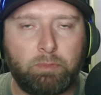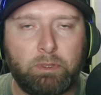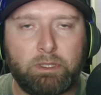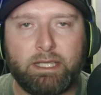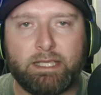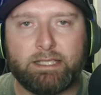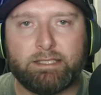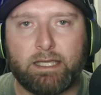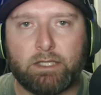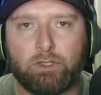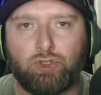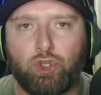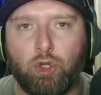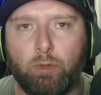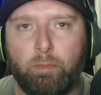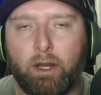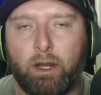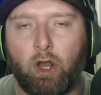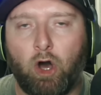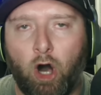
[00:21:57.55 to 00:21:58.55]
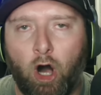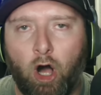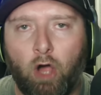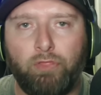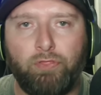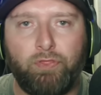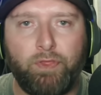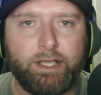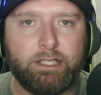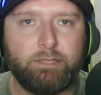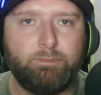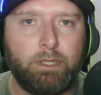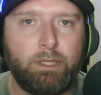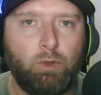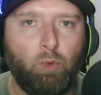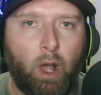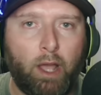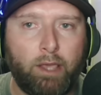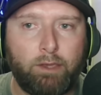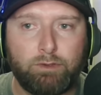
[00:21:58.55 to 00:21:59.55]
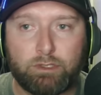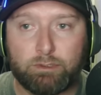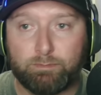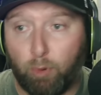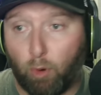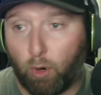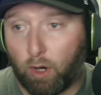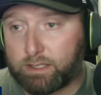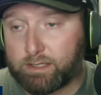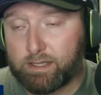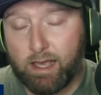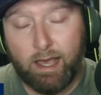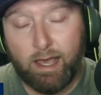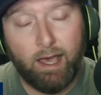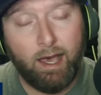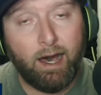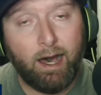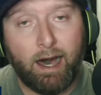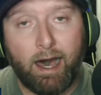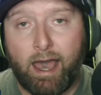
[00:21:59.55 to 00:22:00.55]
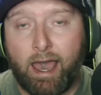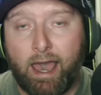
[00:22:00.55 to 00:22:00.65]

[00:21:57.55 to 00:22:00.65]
Get the inside scoop on all things BYU sports. Uh,